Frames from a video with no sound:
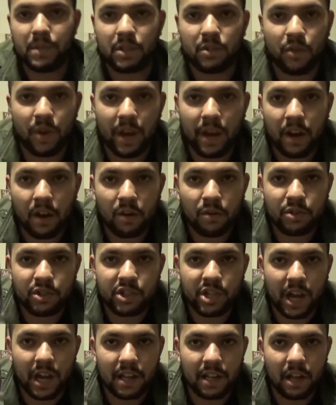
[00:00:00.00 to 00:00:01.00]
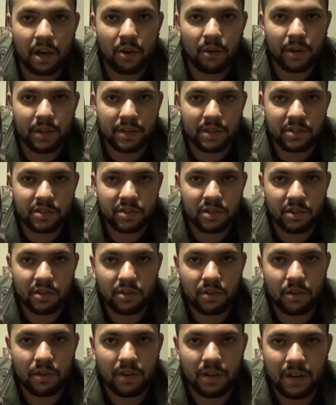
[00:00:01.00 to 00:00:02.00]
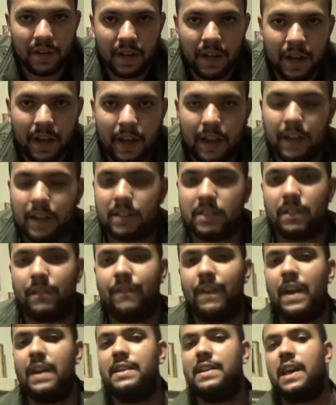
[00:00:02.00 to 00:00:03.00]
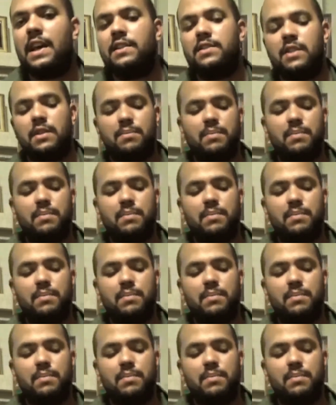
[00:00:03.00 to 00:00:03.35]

Cradle, Shiloh in the Circle, and it's a fantastic